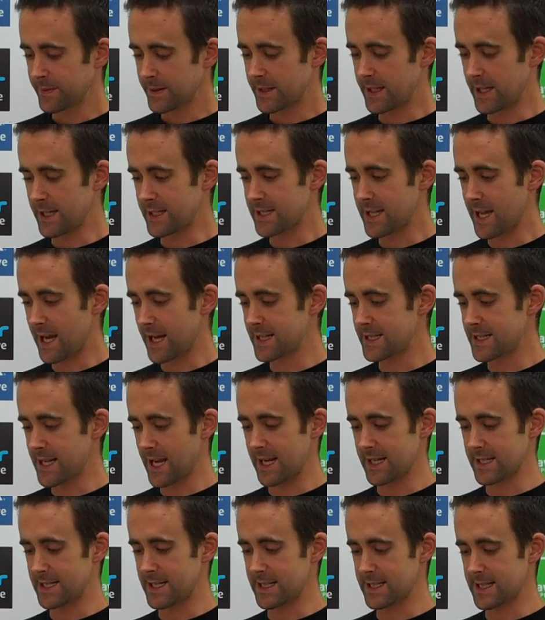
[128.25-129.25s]
This
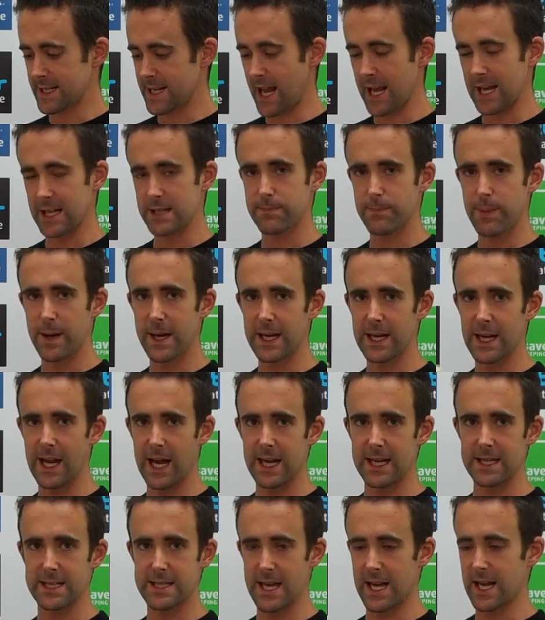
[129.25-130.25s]
latex is an XP
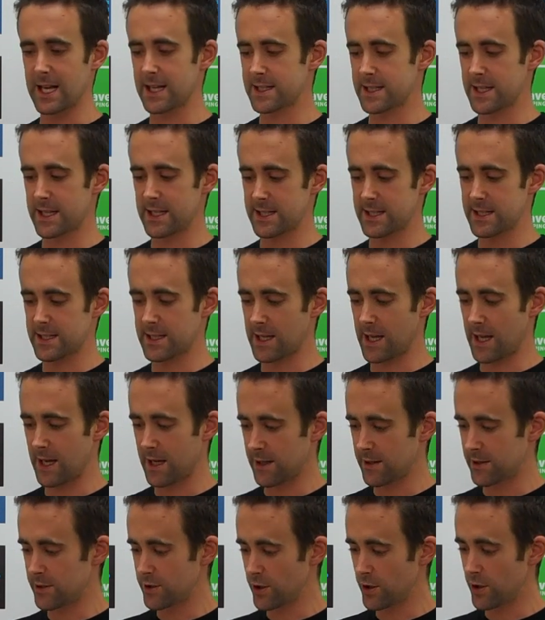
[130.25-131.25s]
latex. It's
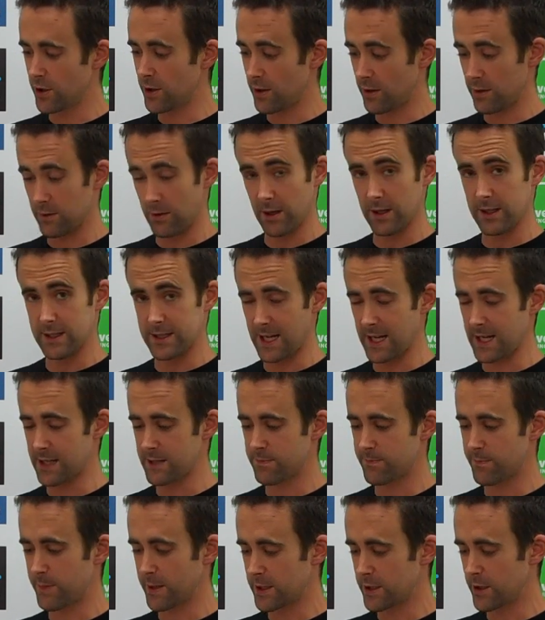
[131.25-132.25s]
new, like I say, it's
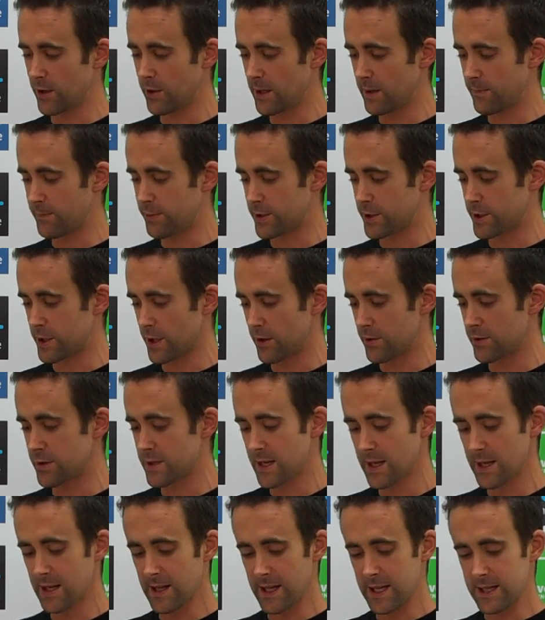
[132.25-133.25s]
been newly
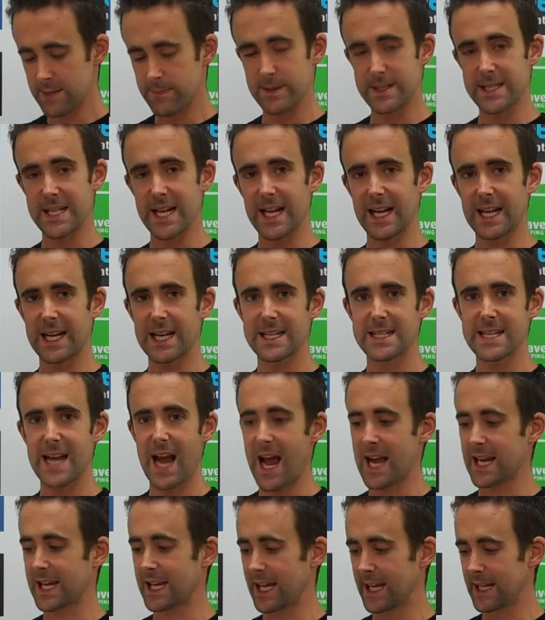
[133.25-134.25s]
produced. It's particularly
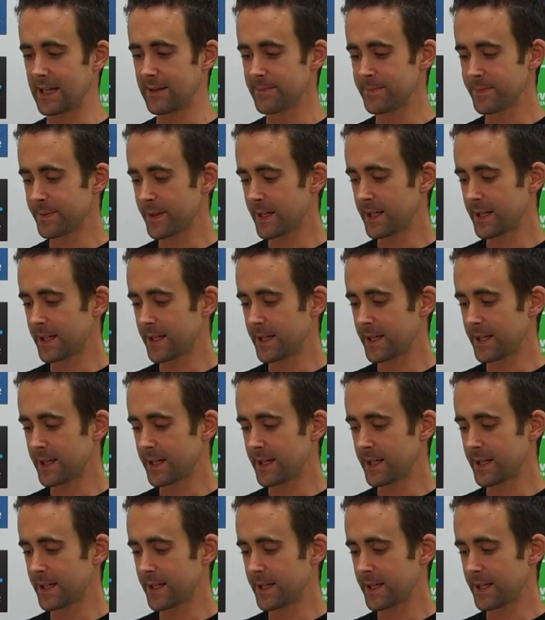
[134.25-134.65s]
tacky.